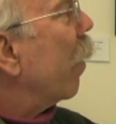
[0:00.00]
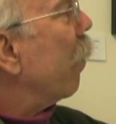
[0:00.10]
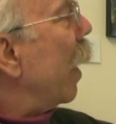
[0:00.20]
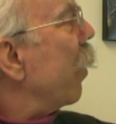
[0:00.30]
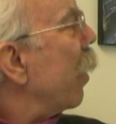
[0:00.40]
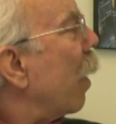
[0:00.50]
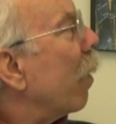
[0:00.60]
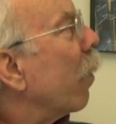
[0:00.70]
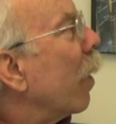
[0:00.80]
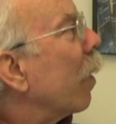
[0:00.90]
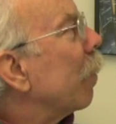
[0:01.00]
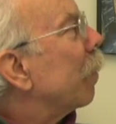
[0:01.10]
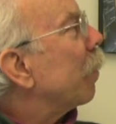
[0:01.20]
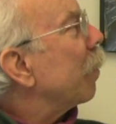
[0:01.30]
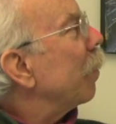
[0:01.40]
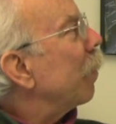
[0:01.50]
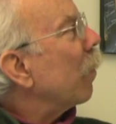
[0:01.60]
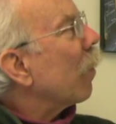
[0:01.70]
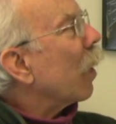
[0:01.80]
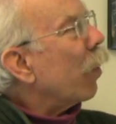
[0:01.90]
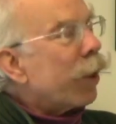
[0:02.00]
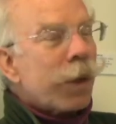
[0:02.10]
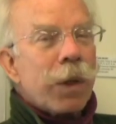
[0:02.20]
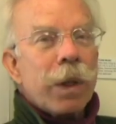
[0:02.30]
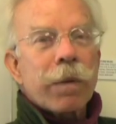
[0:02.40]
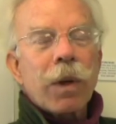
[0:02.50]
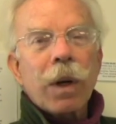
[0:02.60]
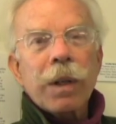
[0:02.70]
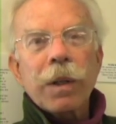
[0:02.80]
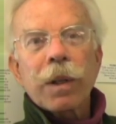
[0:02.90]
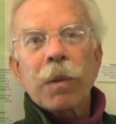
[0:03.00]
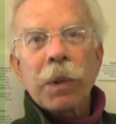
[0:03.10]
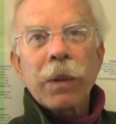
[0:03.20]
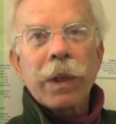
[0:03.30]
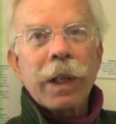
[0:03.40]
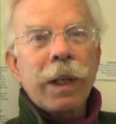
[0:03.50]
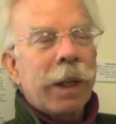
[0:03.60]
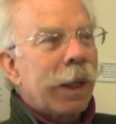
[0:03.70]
a major artwork which could have gone to the community,